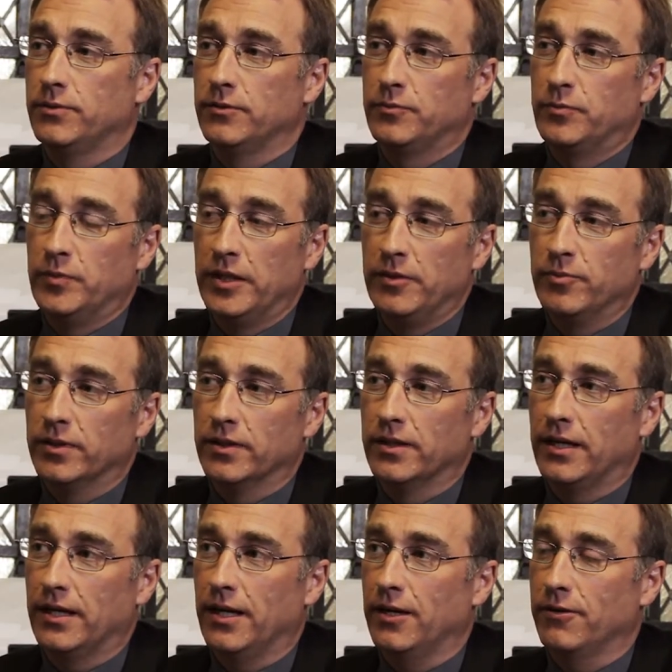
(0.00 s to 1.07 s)
with people
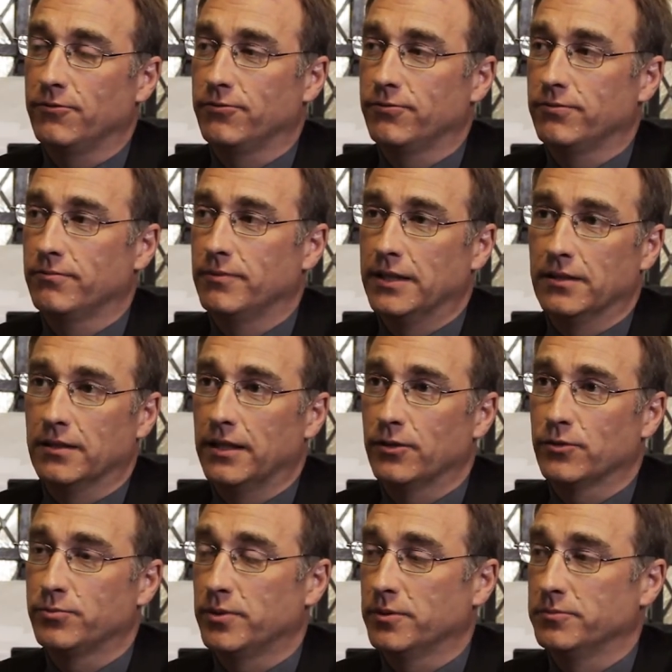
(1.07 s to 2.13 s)
that have mental
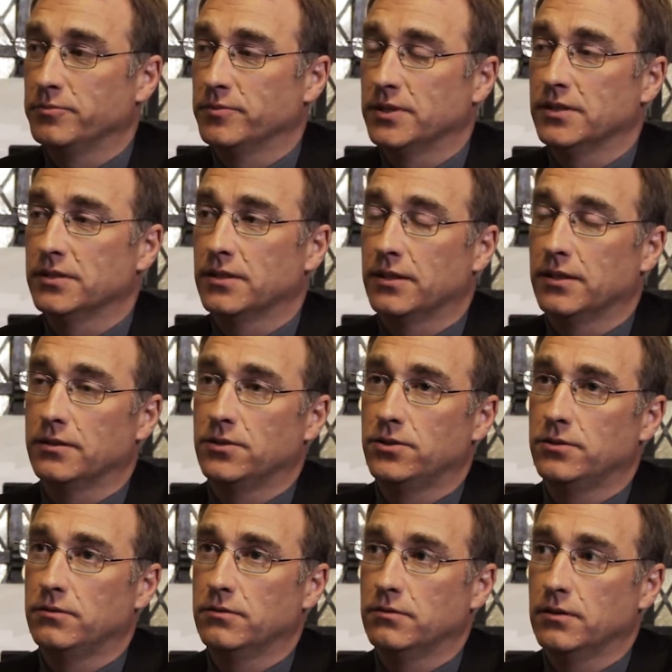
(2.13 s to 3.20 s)
health problems is that
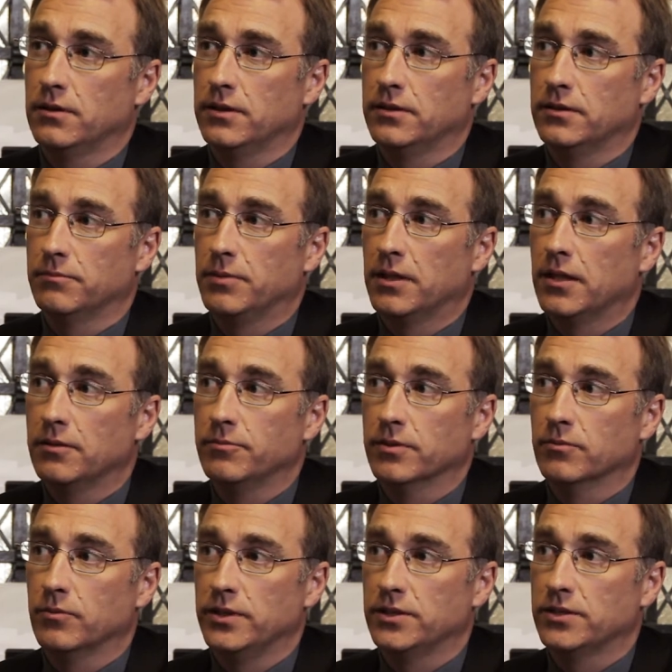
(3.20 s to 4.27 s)
in the
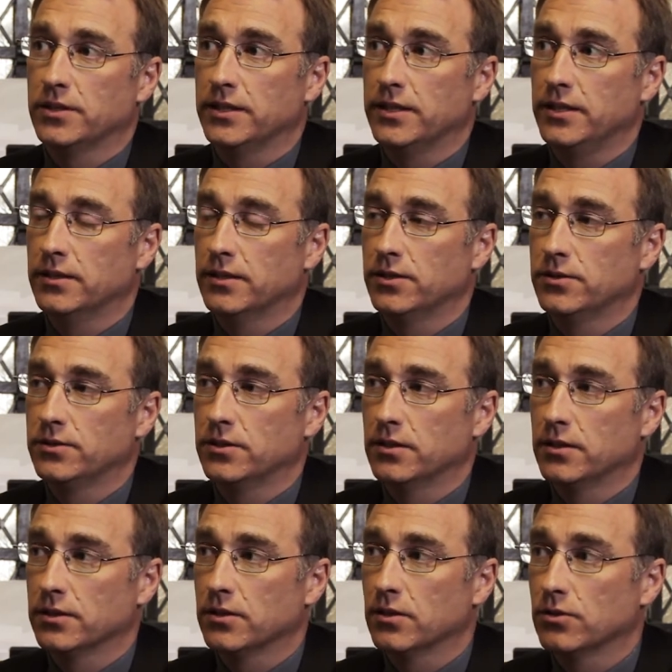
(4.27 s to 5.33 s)
Bible we see that
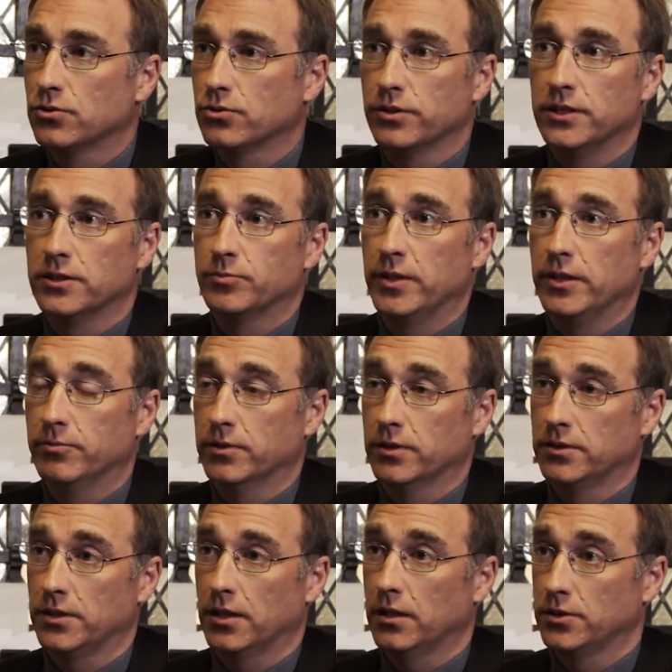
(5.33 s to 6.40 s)
uh, God treats people
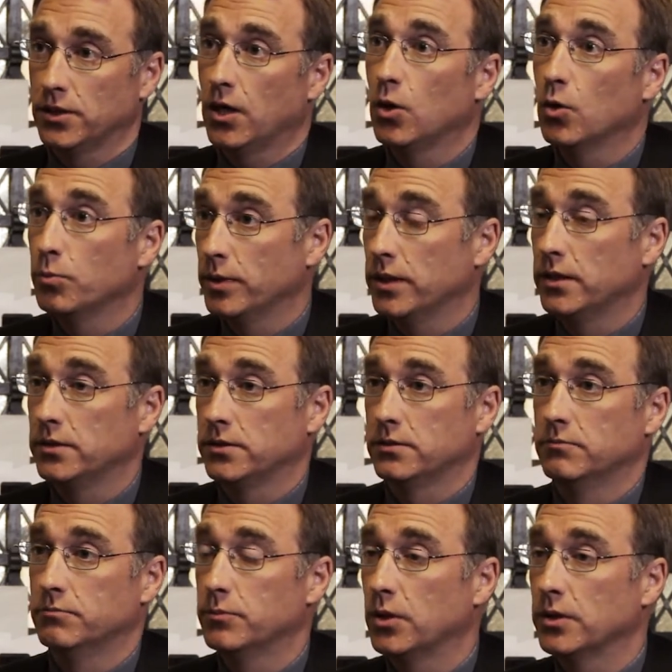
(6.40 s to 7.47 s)
as a, as a whole
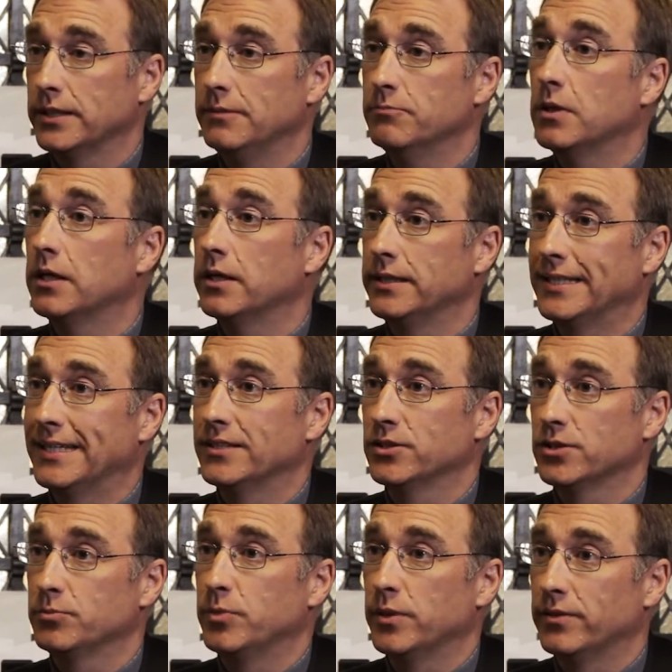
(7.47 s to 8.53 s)
person, body, mind and
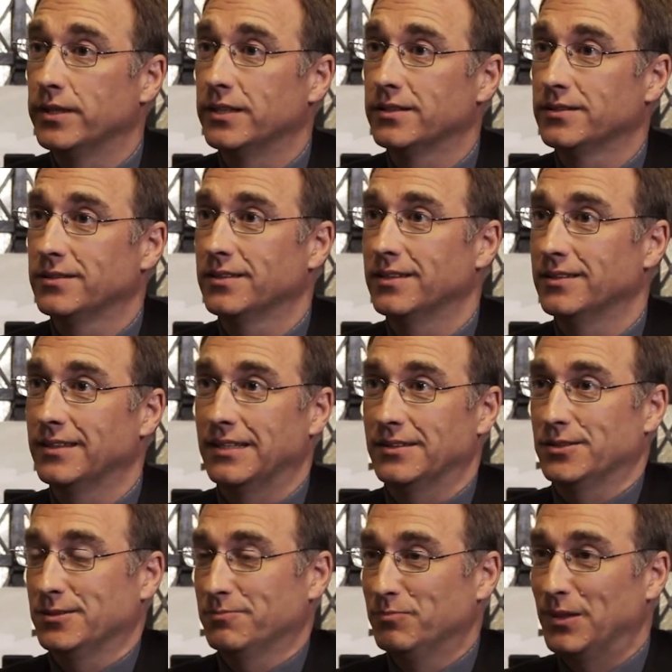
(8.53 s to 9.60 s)
spirit, and
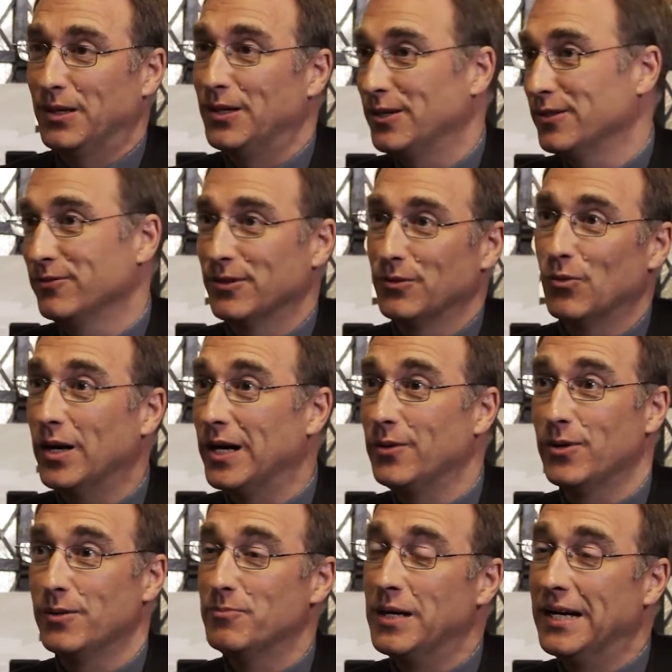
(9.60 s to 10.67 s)
that's part of the way
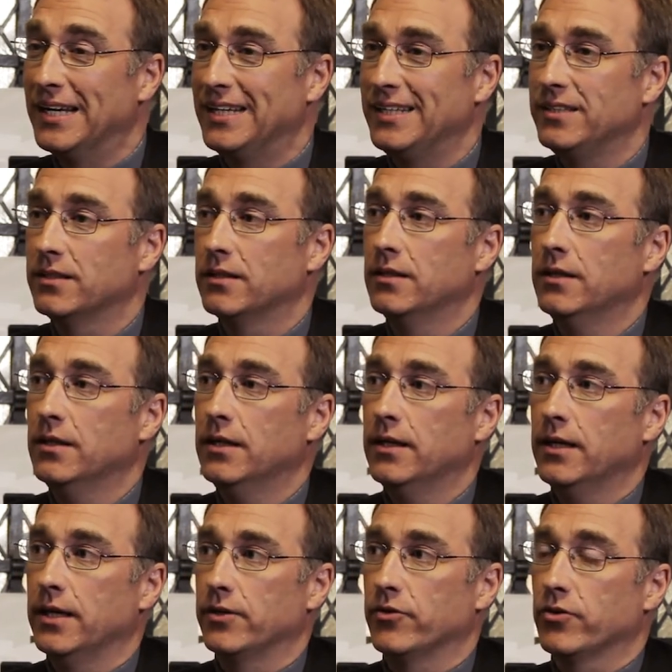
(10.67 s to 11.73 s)
we're made.
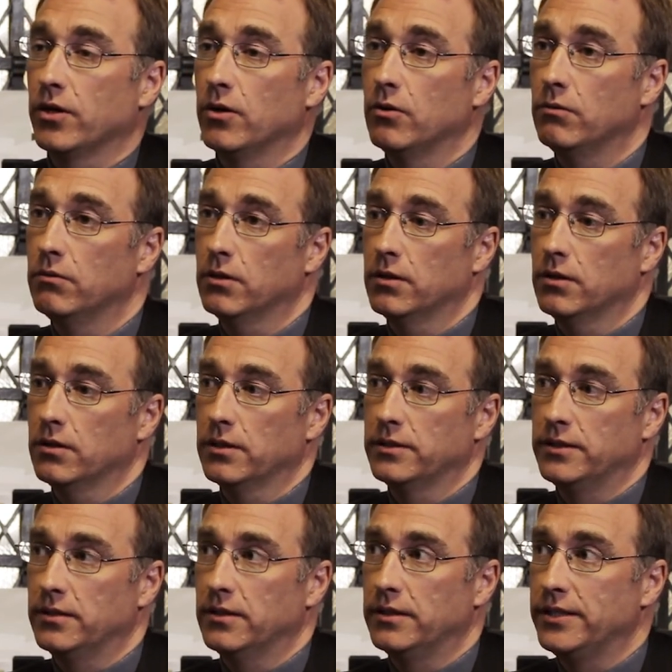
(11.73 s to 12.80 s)
And so
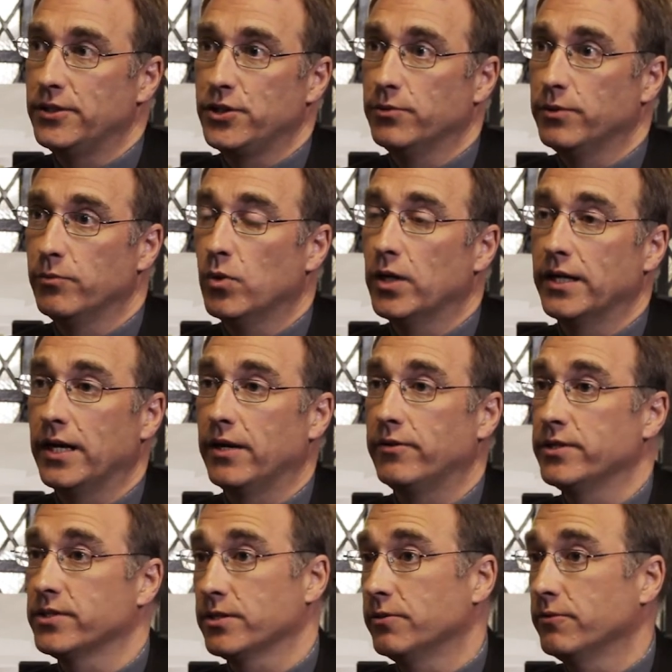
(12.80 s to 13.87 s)
a, an issue in one
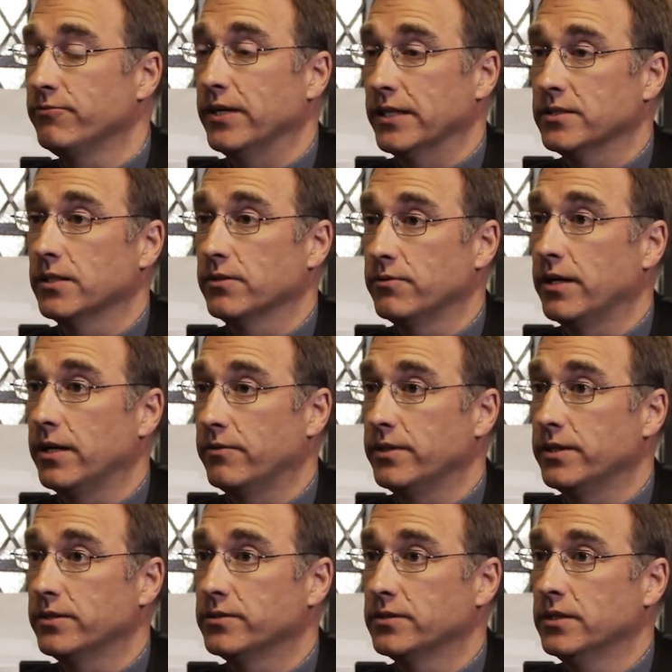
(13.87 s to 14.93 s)
area is going to affect other
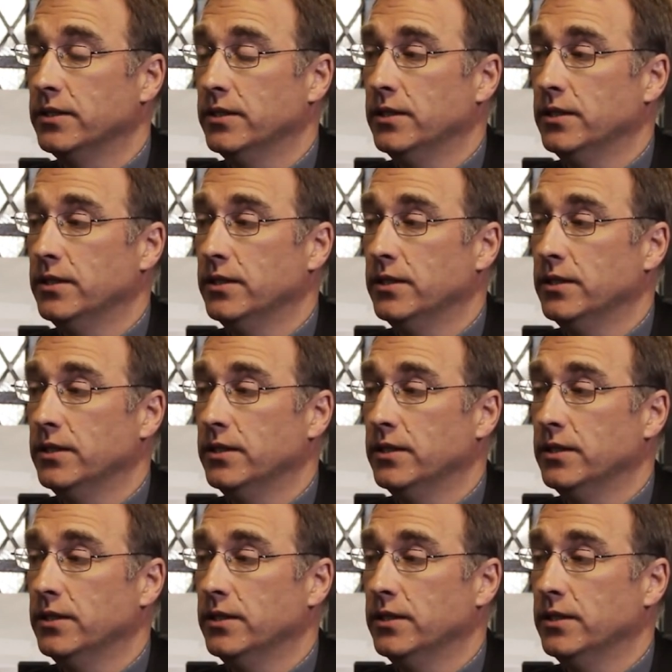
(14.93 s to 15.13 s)
areas.